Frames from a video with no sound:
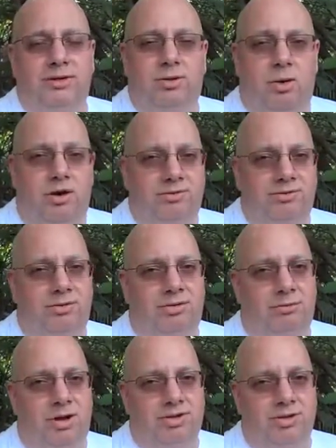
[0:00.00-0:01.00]
and crossed the
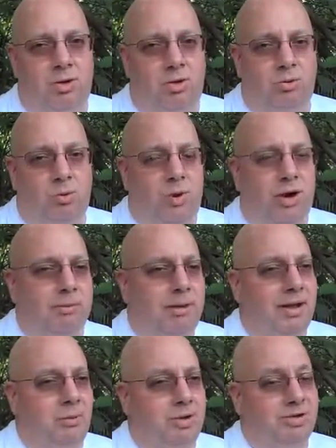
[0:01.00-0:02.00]
threshold
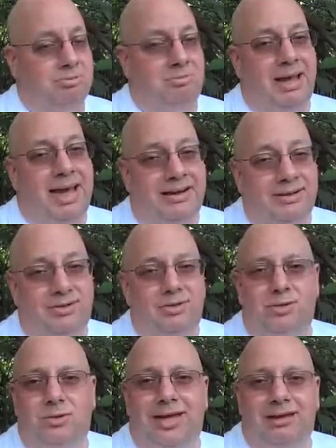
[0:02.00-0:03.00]
whereby which
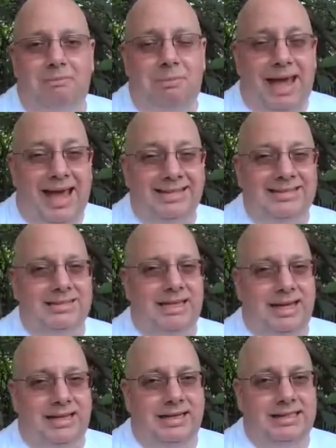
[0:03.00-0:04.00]
magnitude and mass
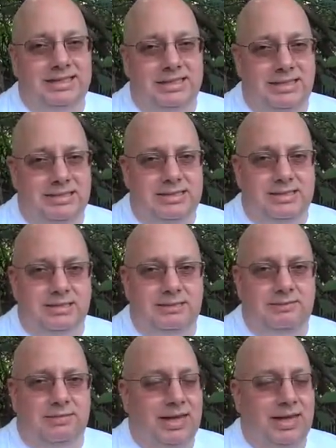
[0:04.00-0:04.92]
can exist.